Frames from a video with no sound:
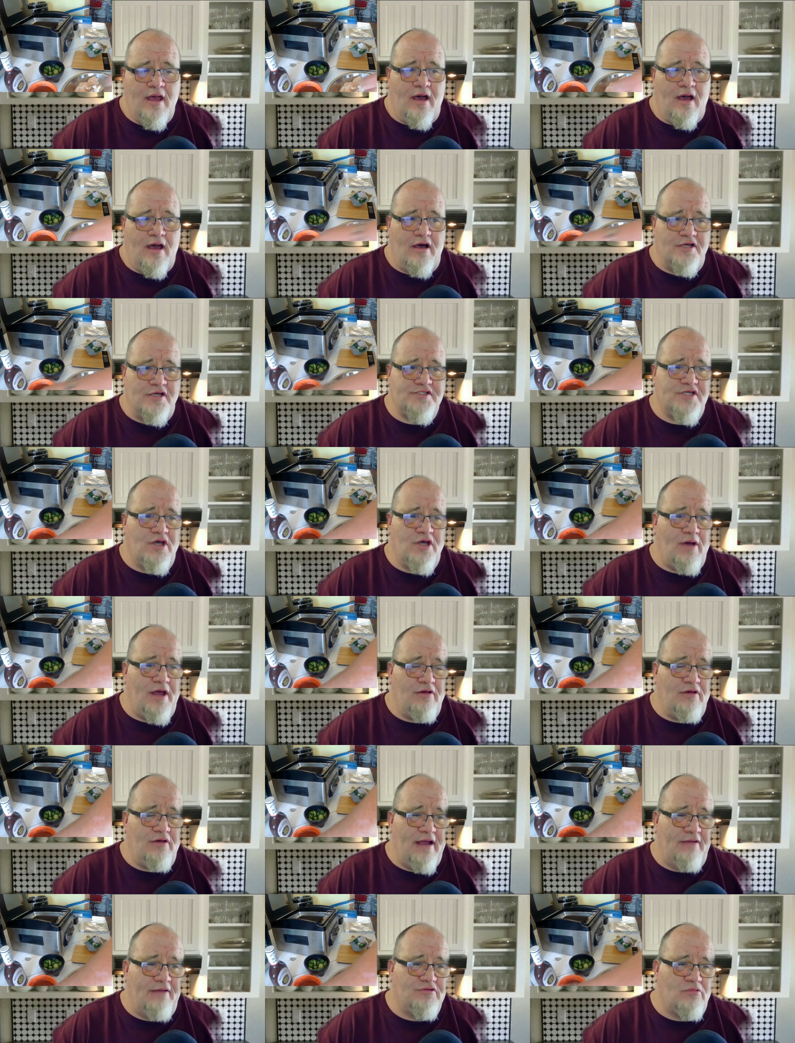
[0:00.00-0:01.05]
Also, I
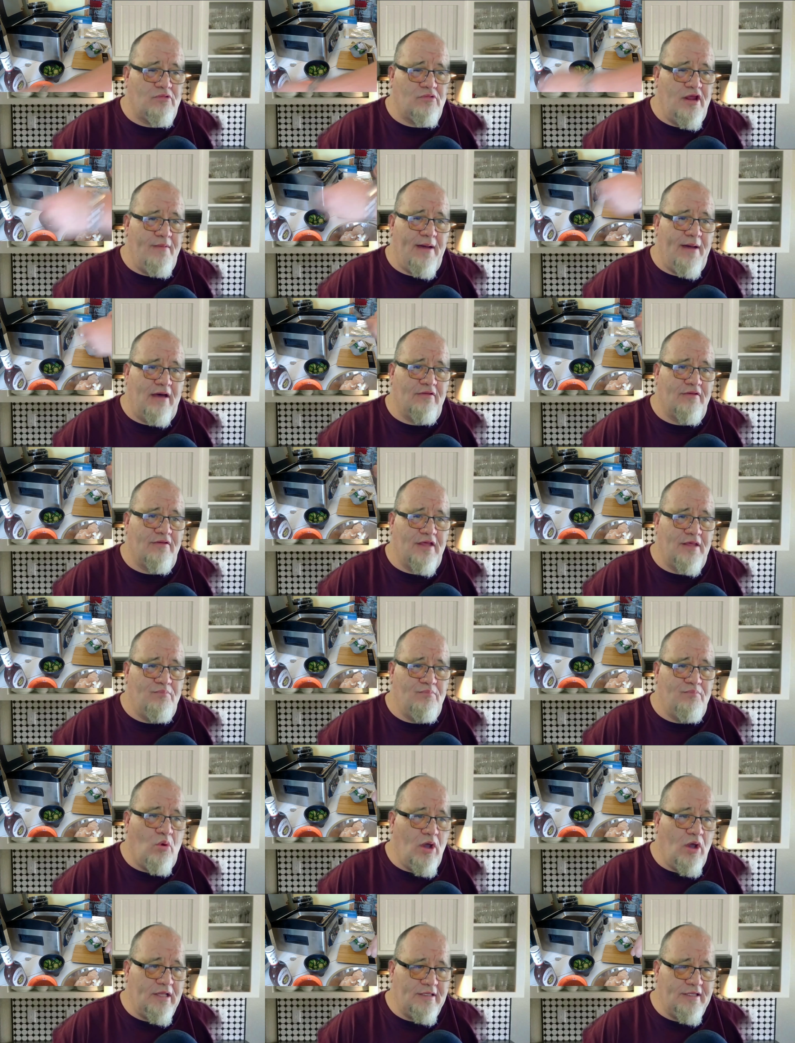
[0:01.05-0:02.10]
don't have to worry about
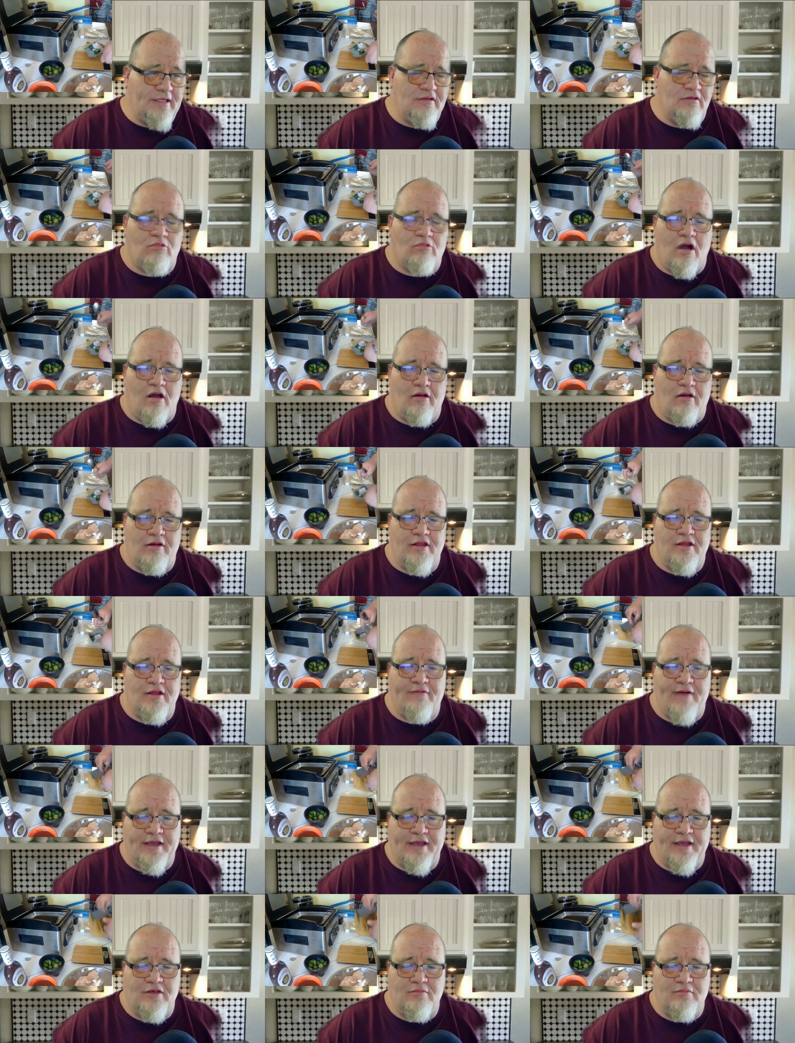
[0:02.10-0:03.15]
boiling the water in the
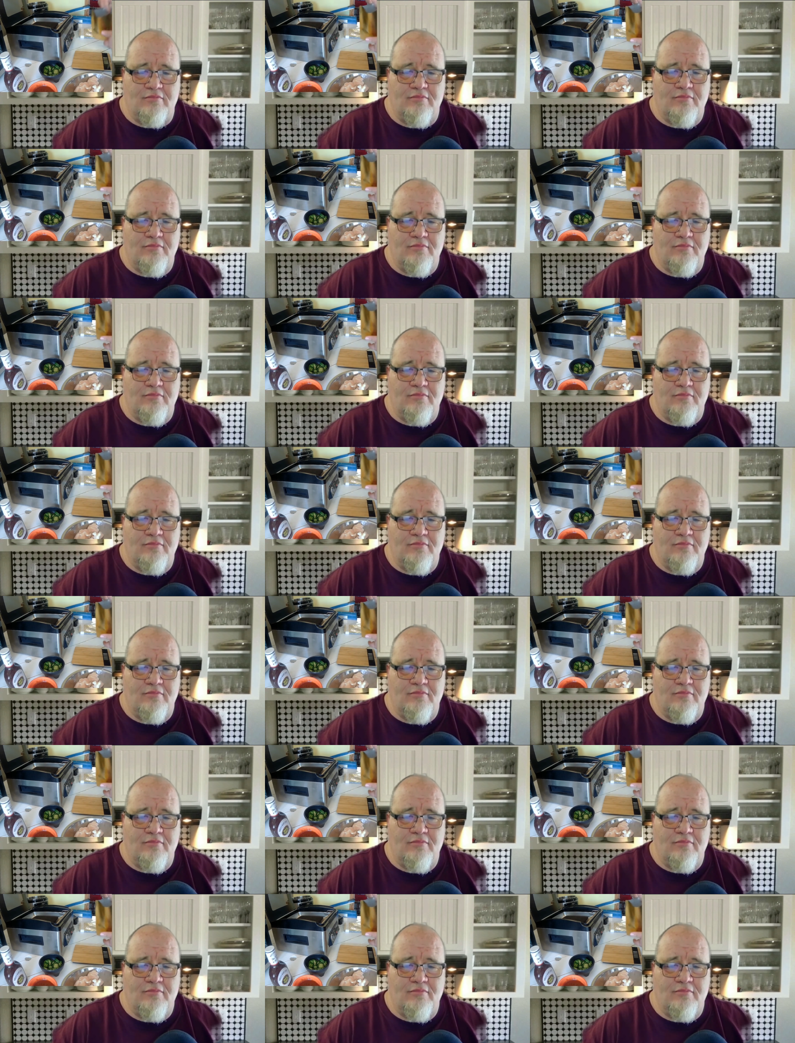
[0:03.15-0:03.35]
vacuum,